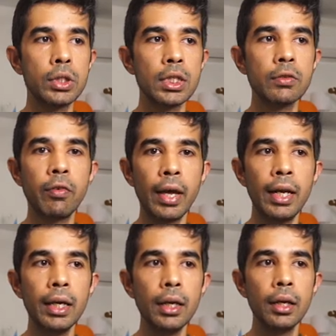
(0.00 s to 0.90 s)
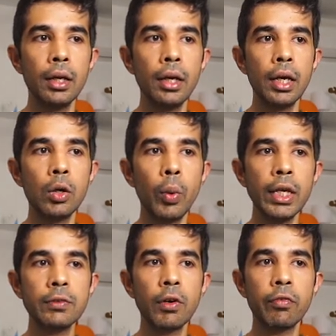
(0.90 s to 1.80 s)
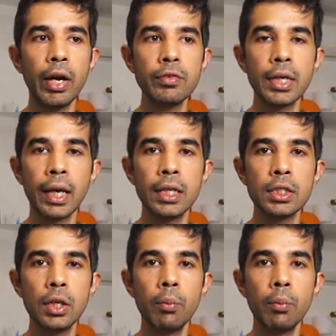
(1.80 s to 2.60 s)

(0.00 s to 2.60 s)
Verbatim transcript: is failing, it waits for five seconds